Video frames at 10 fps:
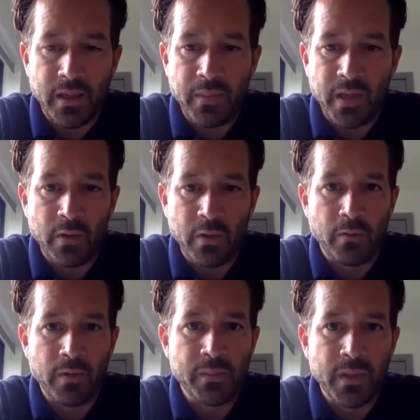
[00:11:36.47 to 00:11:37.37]
if you're
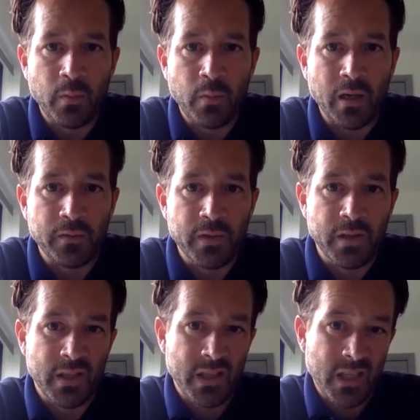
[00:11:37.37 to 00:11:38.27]
reasonably well off, you
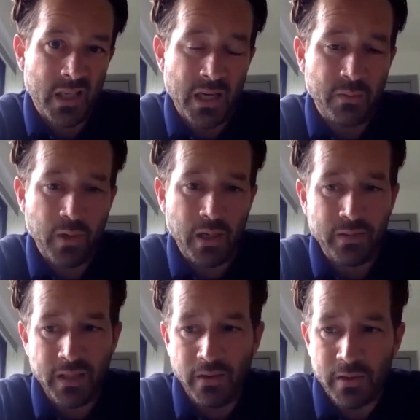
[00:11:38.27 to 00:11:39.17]
just decide, well,
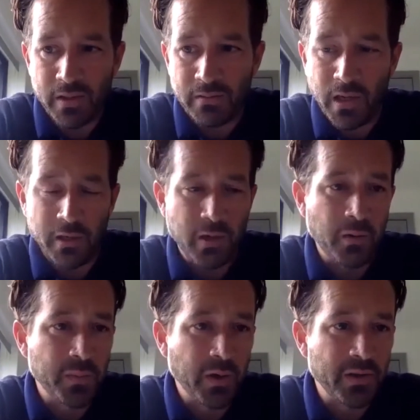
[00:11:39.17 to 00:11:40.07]
I can't
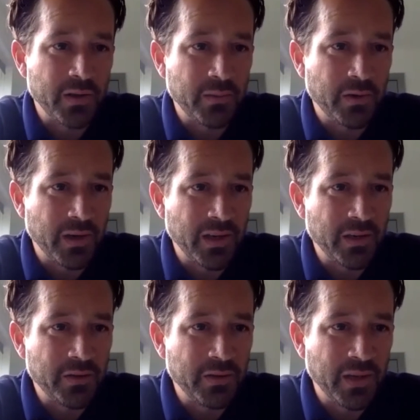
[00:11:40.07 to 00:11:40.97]
be bothered, I'm not going to go
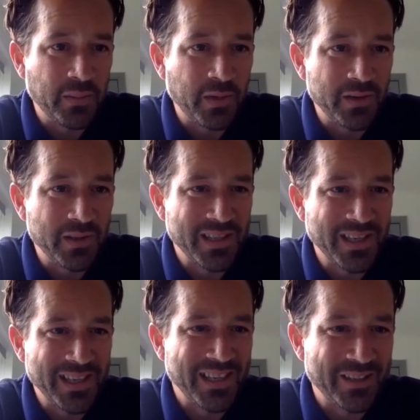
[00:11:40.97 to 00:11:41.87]
through that process,
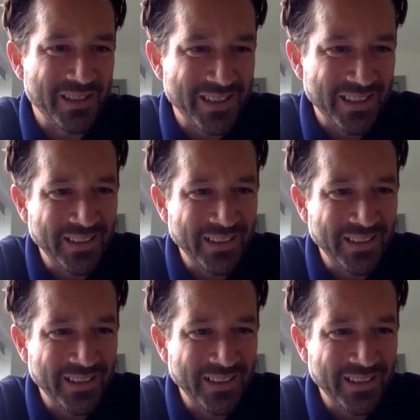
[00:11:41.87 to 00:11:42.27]
etc. So